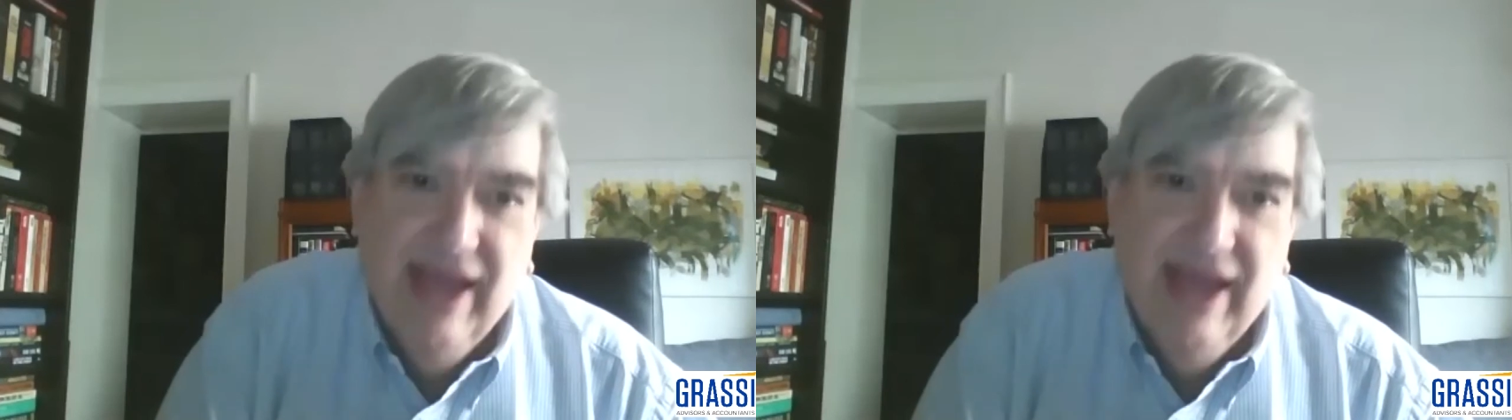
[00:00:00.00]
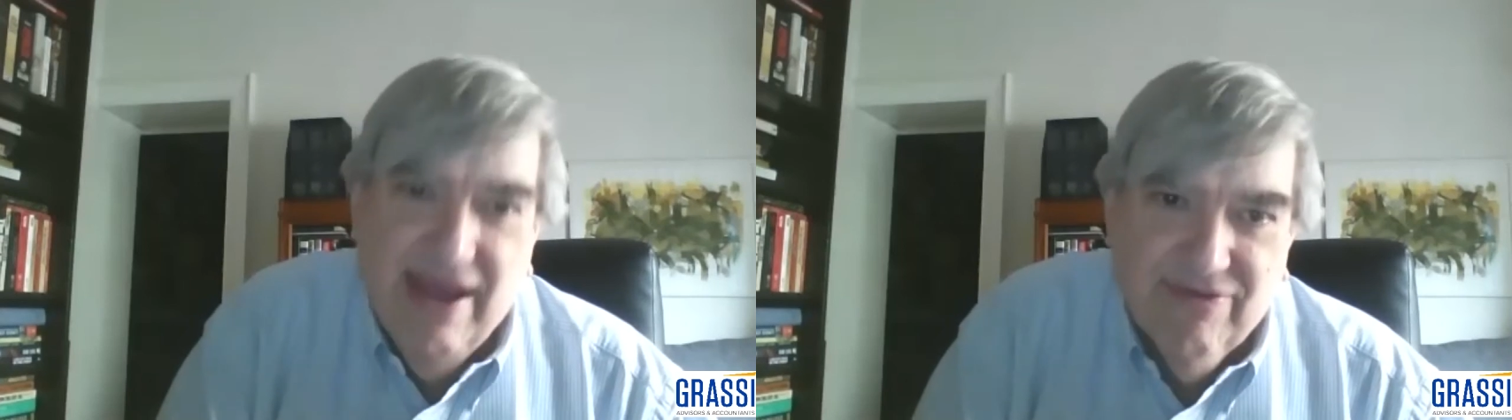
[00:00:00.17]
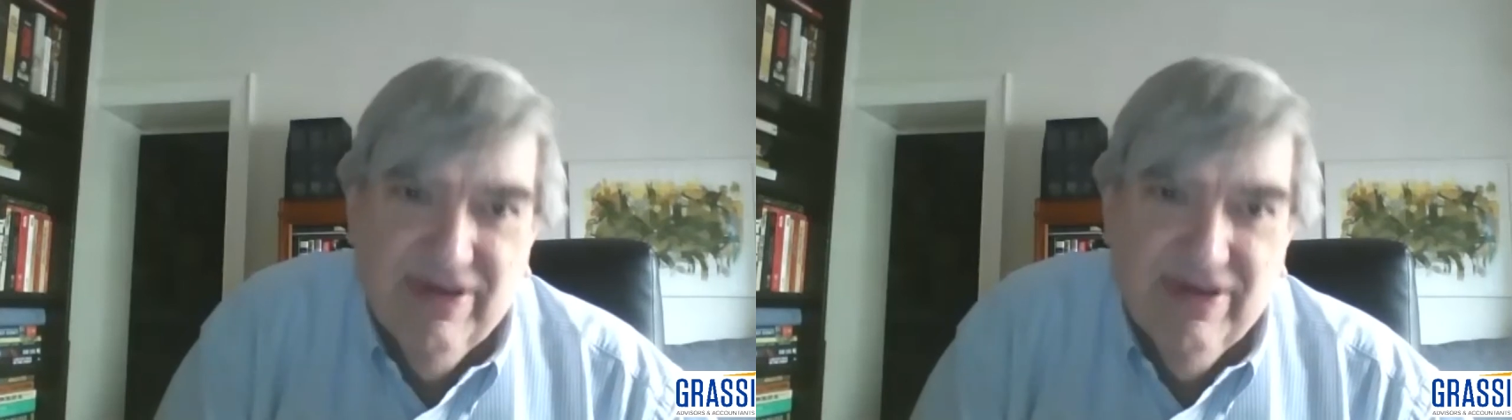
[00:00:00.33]

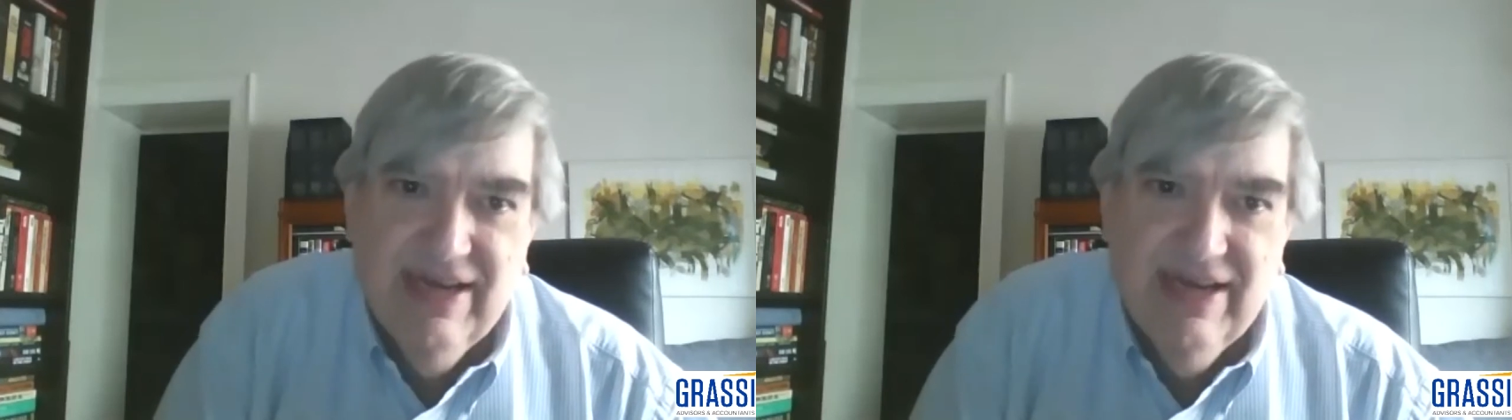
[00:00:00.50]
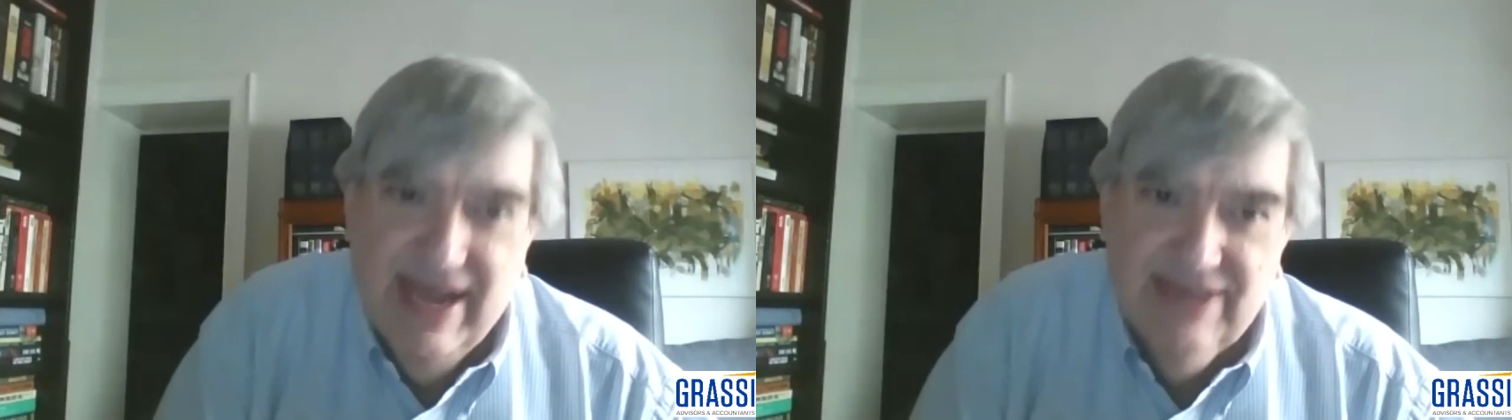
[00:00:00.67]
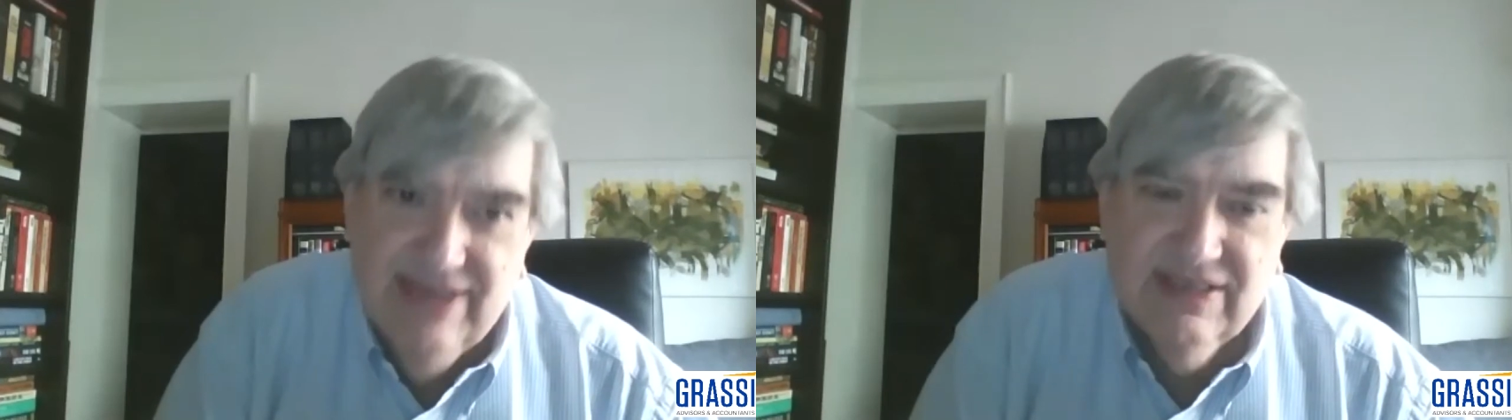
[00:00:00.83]

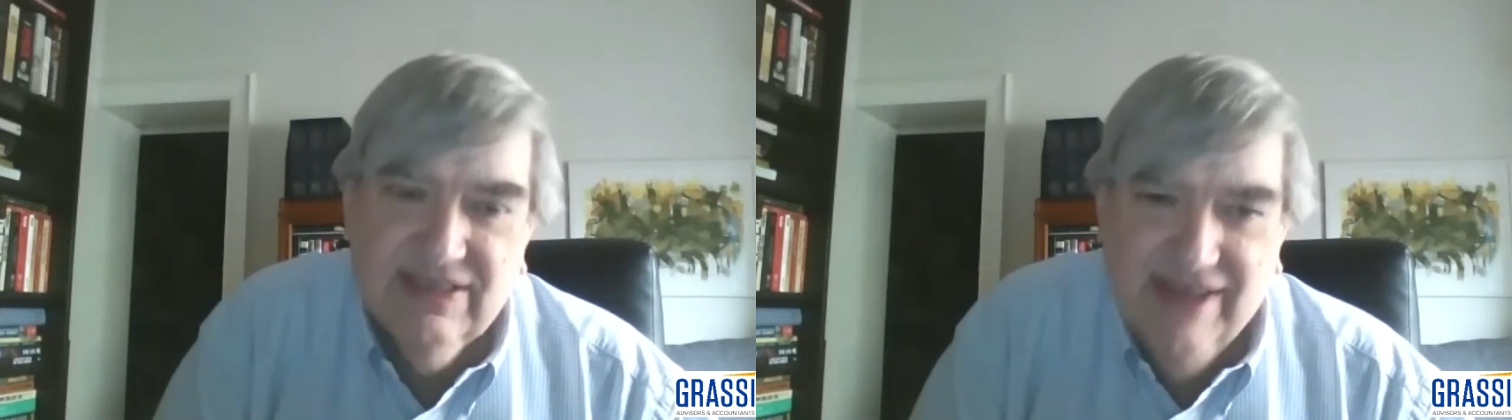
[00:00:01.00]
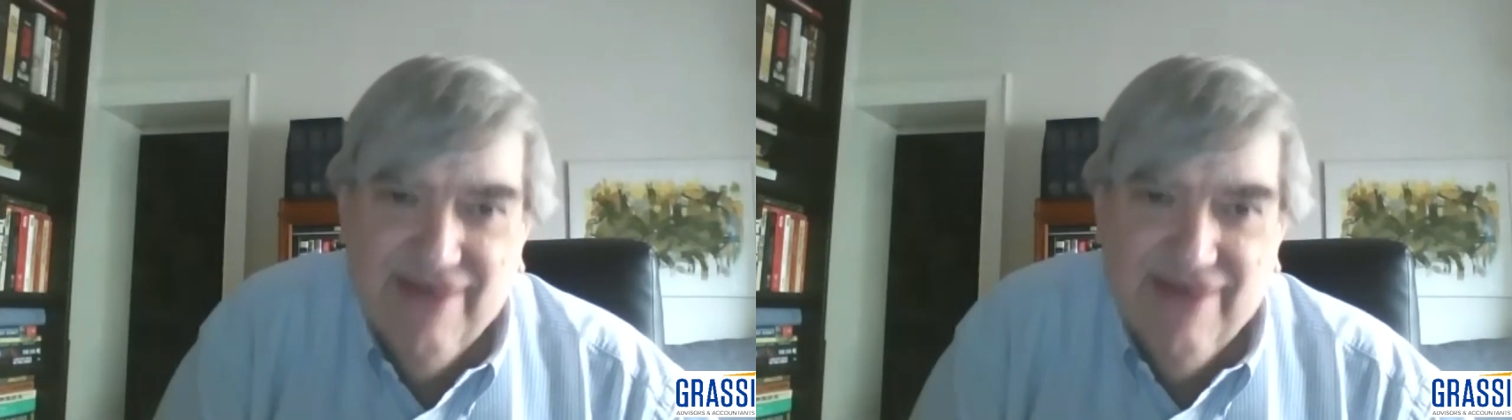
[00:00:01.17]
everyday stuff